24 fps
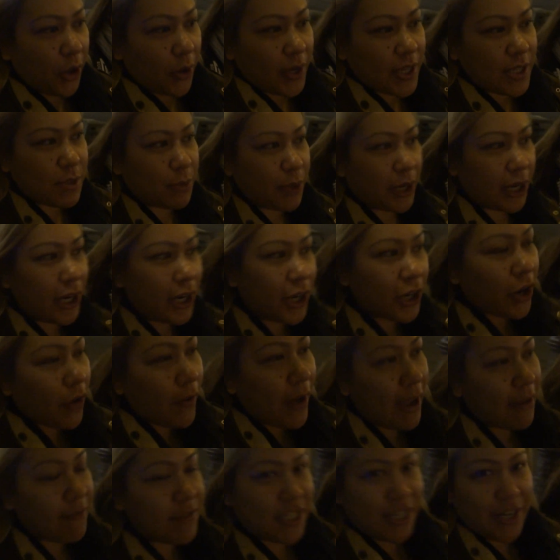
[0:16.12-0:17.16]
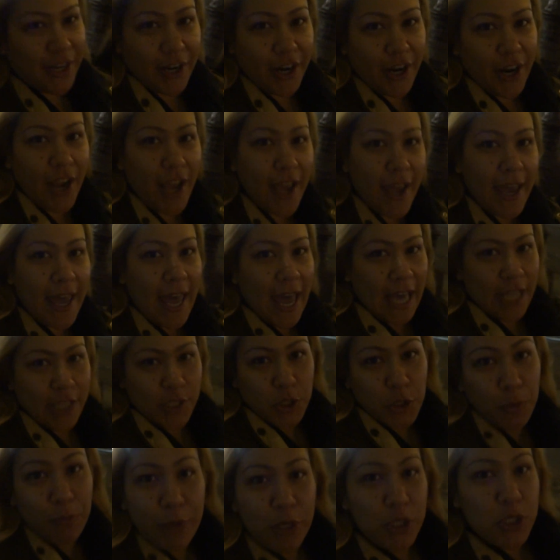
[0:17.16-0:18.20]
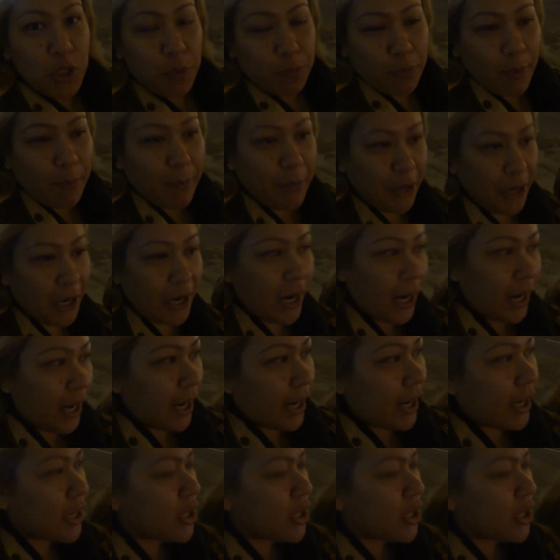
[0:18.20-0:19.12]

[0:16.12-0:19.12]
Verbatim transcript: because we're gonna go have dinner at Super Duper Burger.